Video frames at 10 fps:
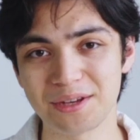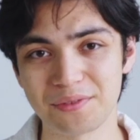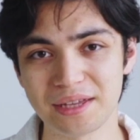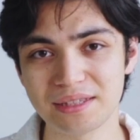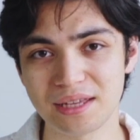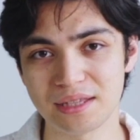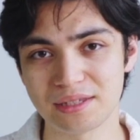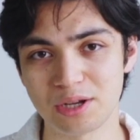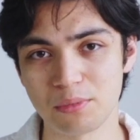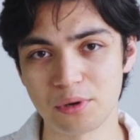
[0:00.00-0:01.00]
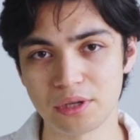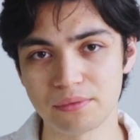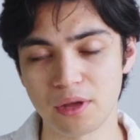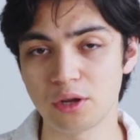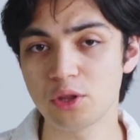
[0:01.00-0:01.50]
of the incense
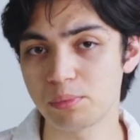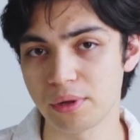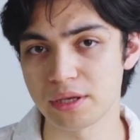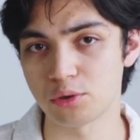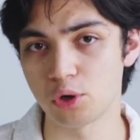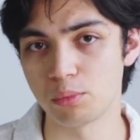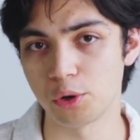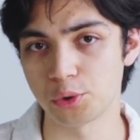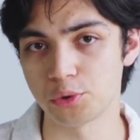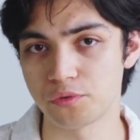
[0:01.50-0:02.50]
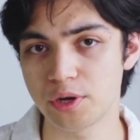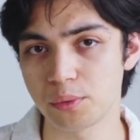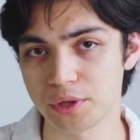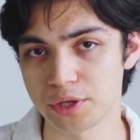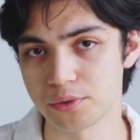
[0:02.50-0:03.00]
ceremony, another place Kōboku is
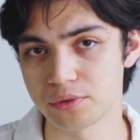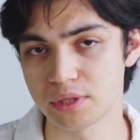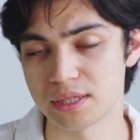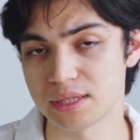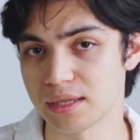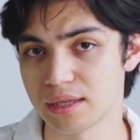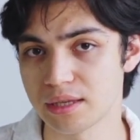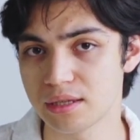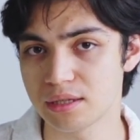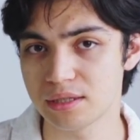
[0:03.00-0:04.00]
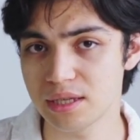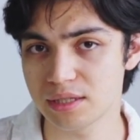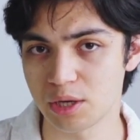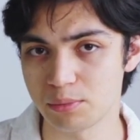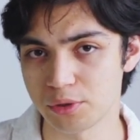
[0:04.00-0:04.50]
frequently used is in the tea
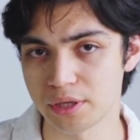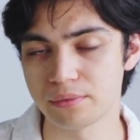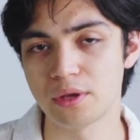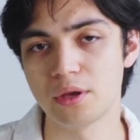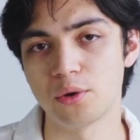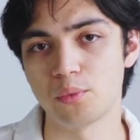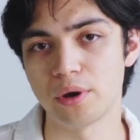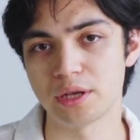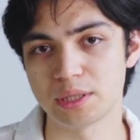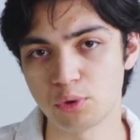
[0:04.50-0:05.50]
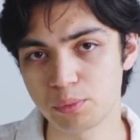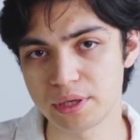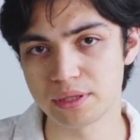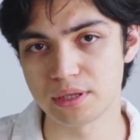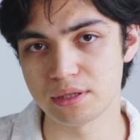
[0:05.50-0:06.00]
ceremony, where small
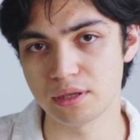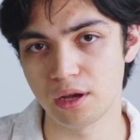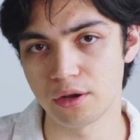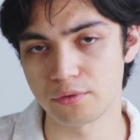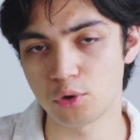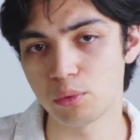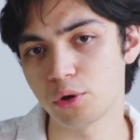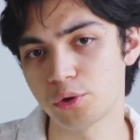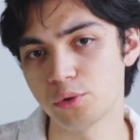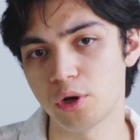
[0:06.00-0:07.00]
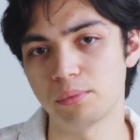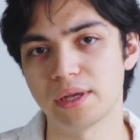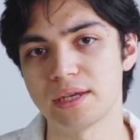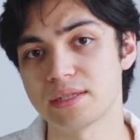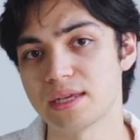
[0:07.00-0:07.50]
pieces of Kōboku are
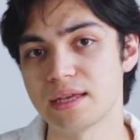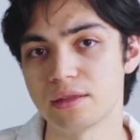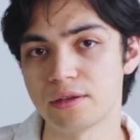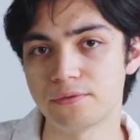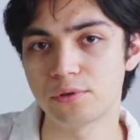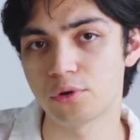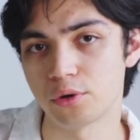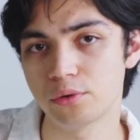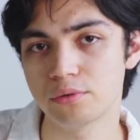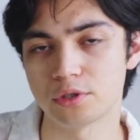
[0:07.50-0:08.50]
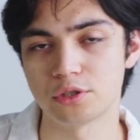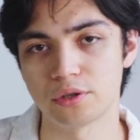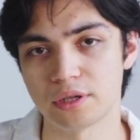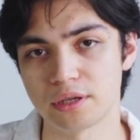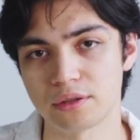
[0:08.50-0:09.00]
placed in the furo
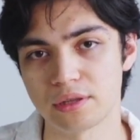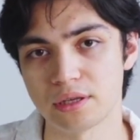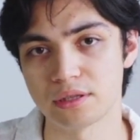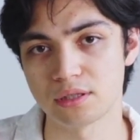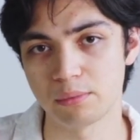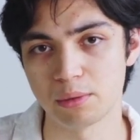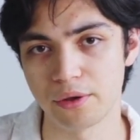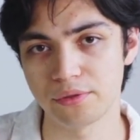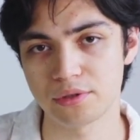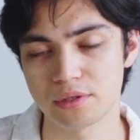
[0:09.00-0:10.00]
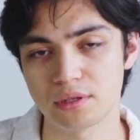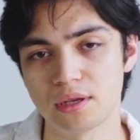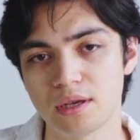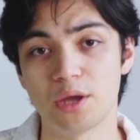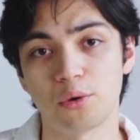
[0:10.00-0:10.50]
during the summer months
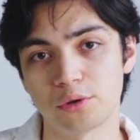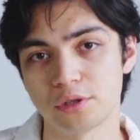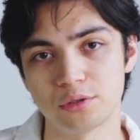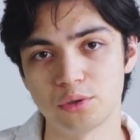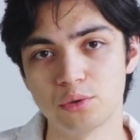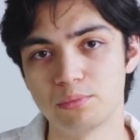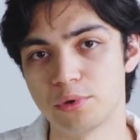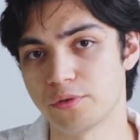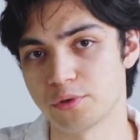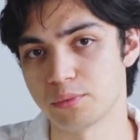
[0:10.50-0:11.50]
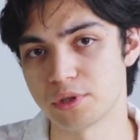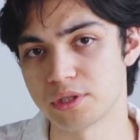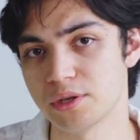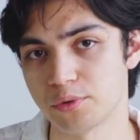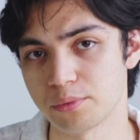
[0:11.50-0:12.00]
in order to perfume the
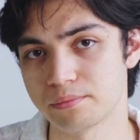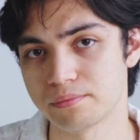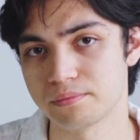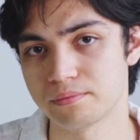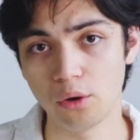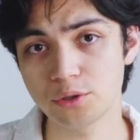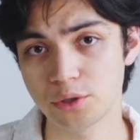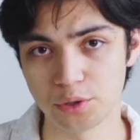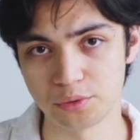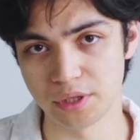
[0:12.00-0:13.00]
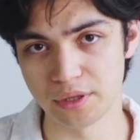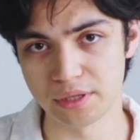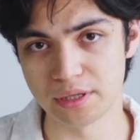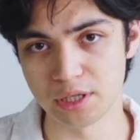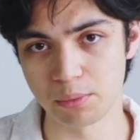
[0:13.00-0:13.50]
tea room. Also used in the
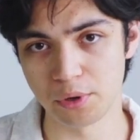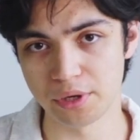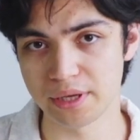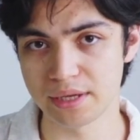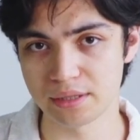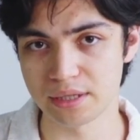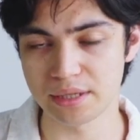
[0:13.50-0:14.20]
tea ceremony is the